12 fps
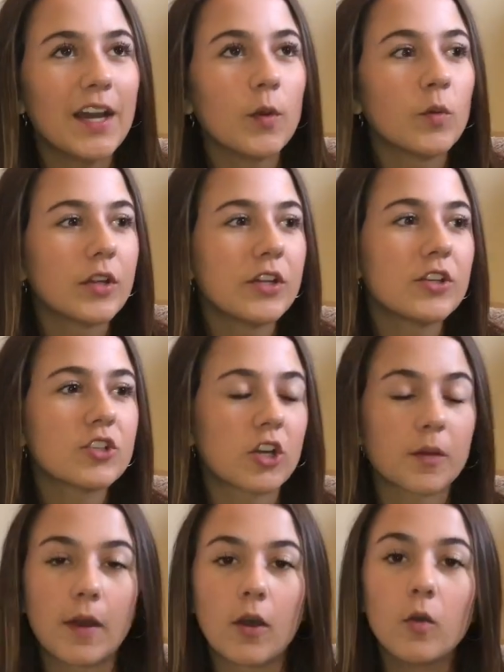I wanted to
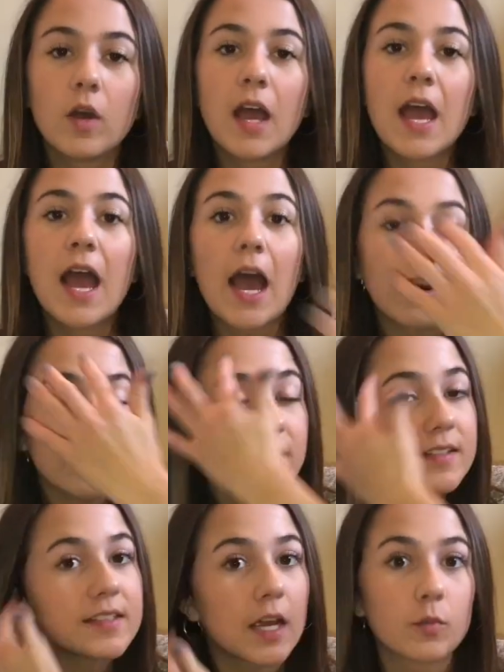talk about how to
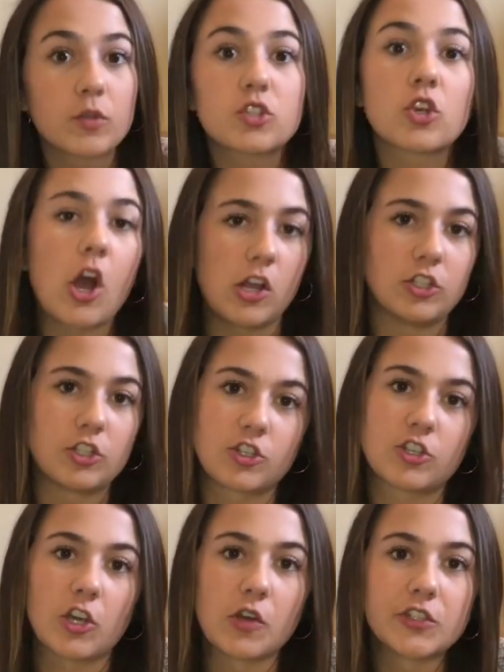decide which
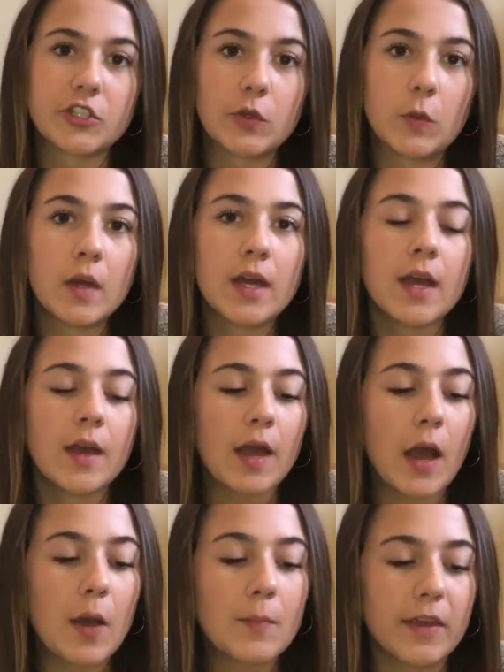college to go to.
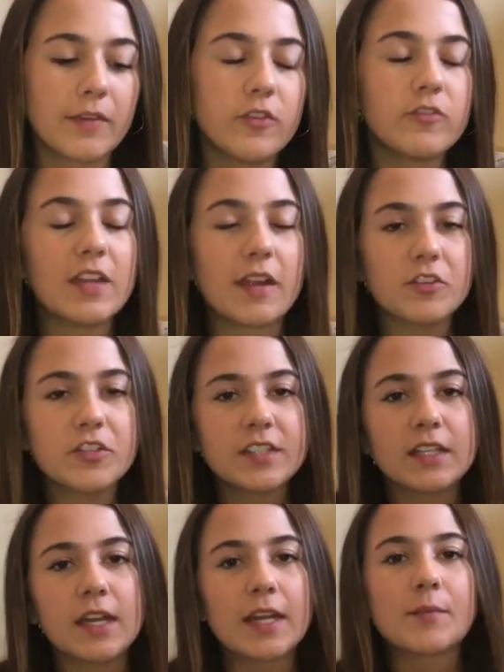If you've never
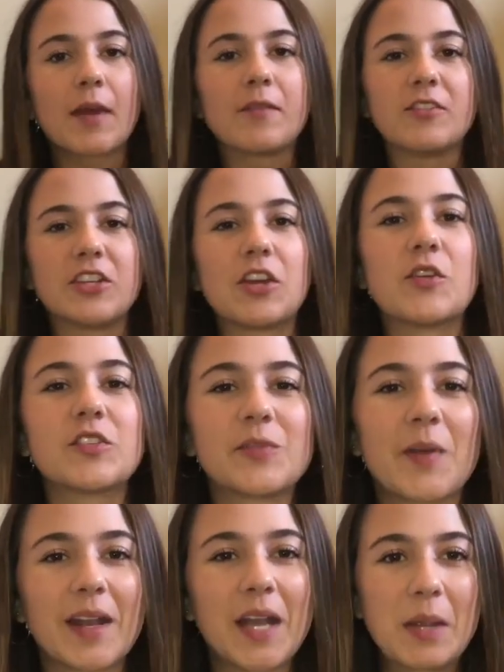seen any of my
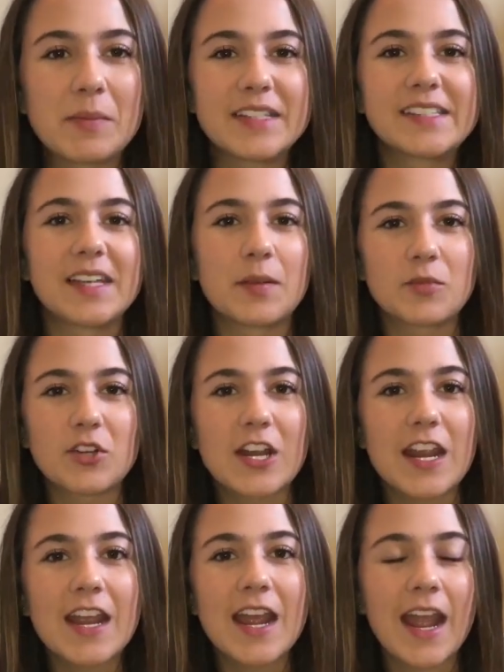videos, my name is
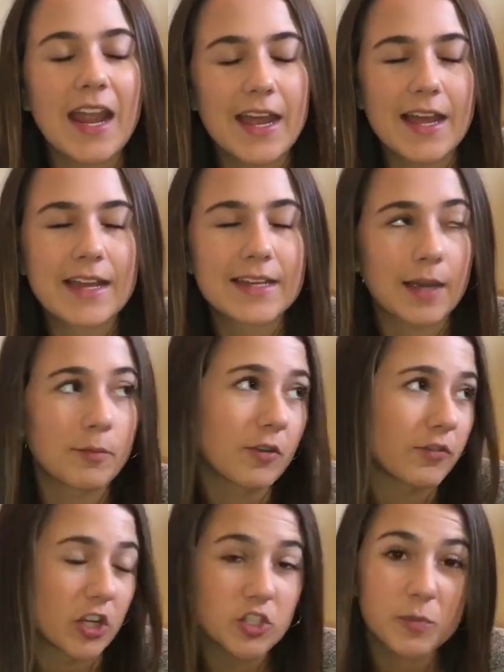Emery and I'm a
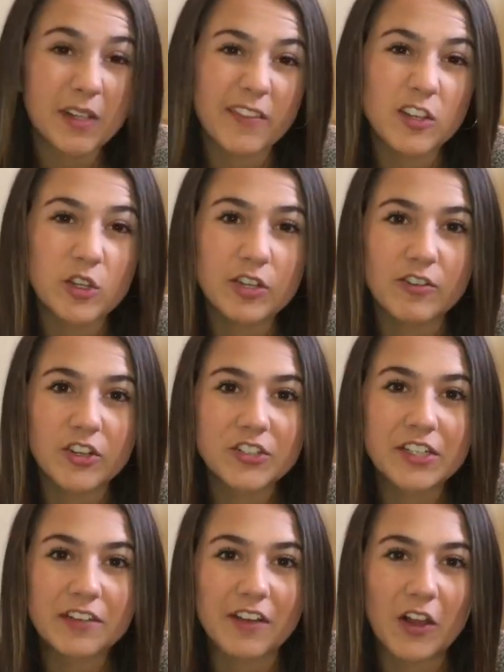freshman at the
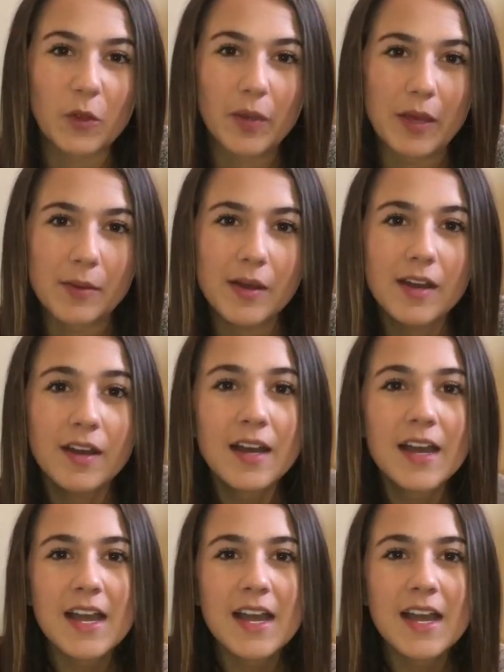University of Alabama.